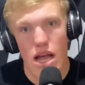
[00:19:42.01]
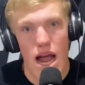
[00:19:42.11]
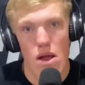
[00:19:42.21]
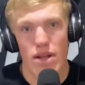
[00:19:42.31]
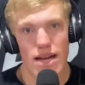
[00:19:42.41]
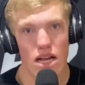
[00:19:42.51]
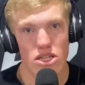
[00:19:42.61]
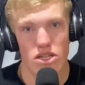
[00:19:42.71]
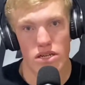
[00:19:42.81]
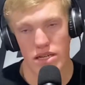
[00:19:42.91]
I don't think
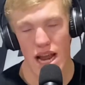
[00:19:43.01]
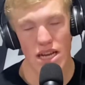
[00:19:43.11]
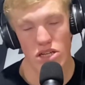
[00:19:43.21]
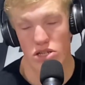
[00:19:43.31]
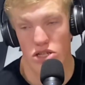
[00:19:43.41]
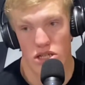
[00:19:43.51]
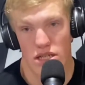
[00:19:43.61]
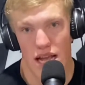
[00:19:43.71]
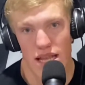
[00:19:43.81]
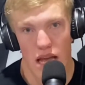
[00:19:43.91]
NASCAR NASCAR should just
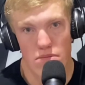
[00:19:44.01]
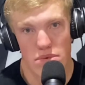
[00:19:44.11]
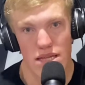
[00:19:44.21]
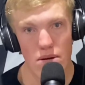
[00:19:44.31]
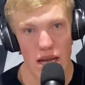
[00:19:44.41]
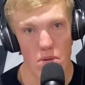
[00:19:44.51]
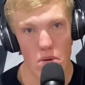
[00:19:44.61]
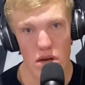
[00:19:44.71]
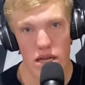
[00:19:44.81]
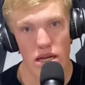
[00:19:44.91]
let them say what they want.